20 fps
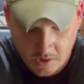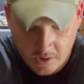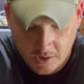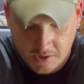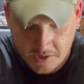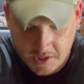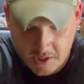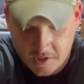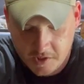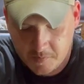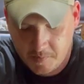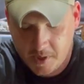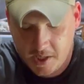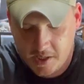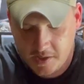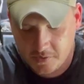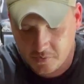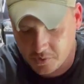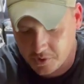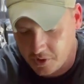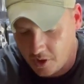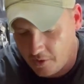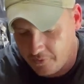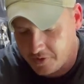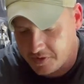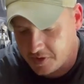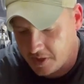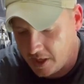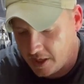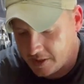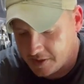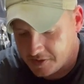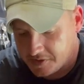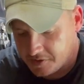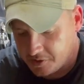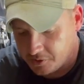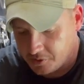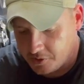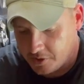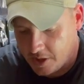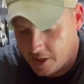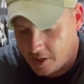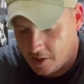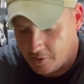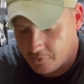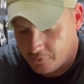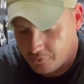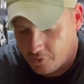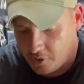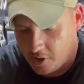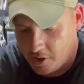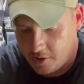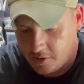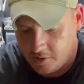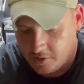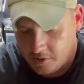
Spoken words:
10 speeds, which obviously I can still do that up front